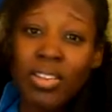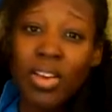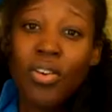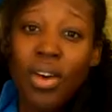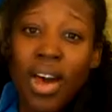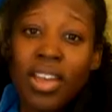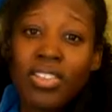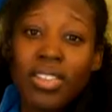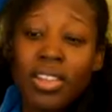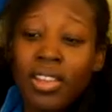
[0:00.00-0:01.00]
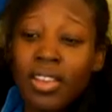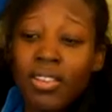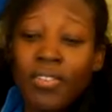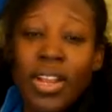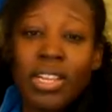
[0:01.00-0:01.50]
So
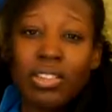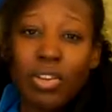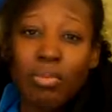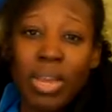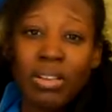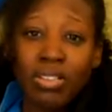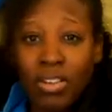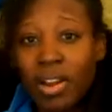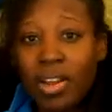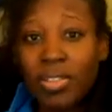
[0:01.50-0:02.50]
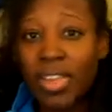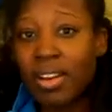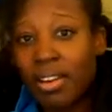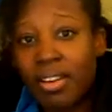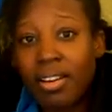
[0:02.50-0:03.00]
if any soap makers are out
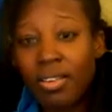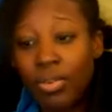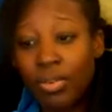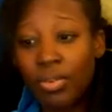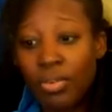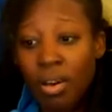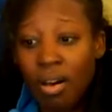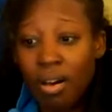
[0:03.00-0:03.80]
there who